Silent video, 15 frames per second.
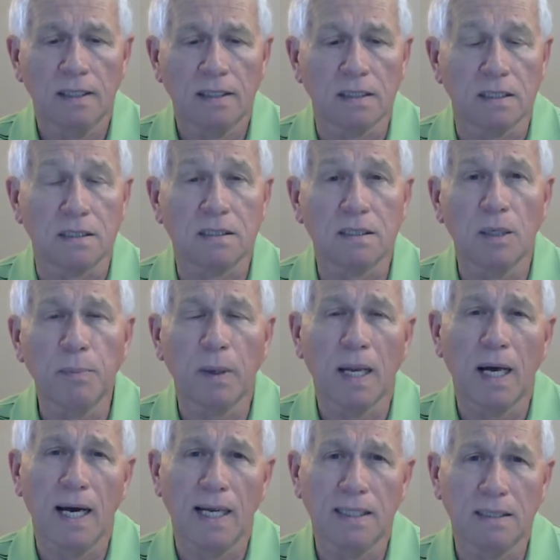the zip
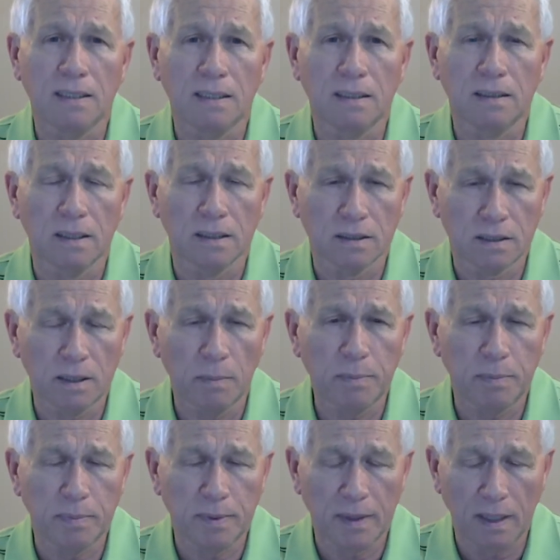
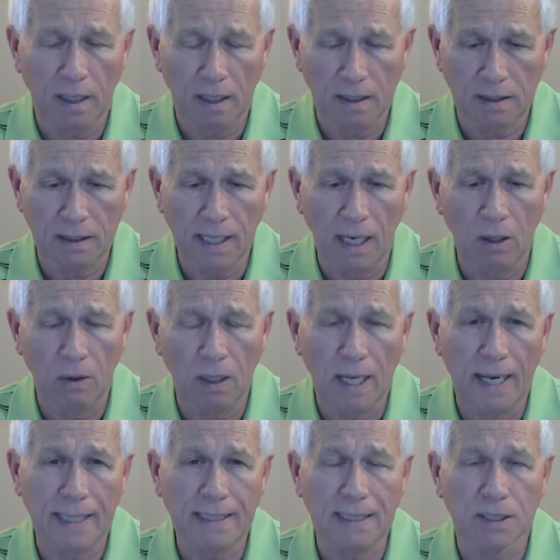yellow
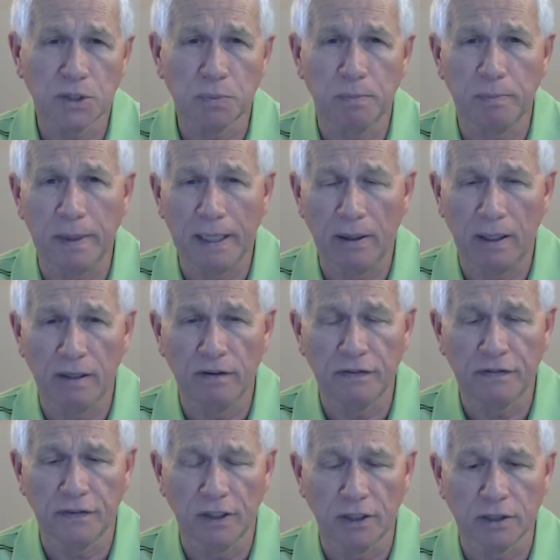line gets buried
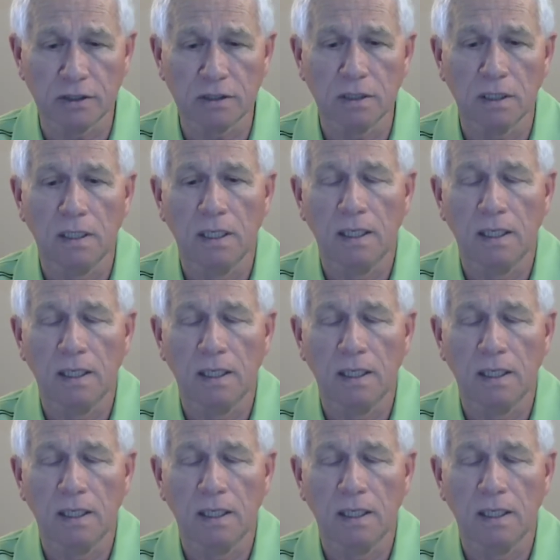first